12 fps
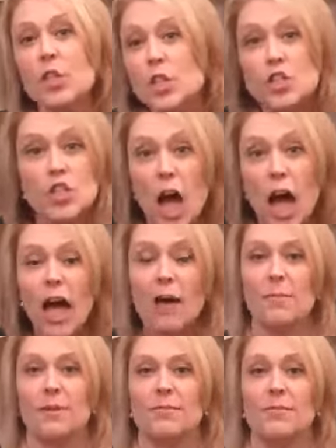Good
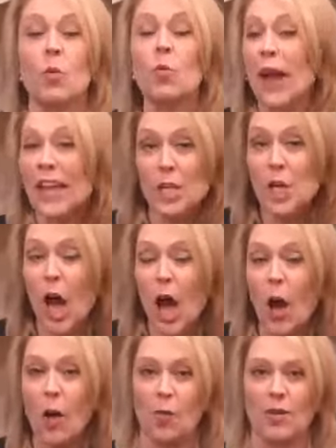job. Way to
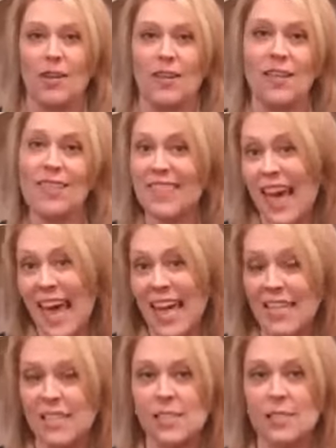go.
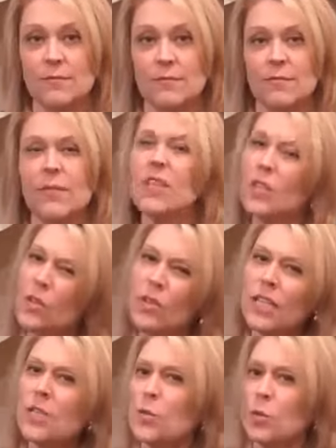Thanks. You
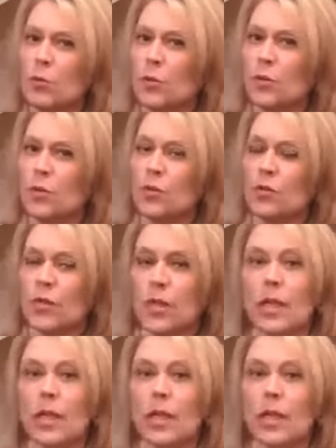need to improve.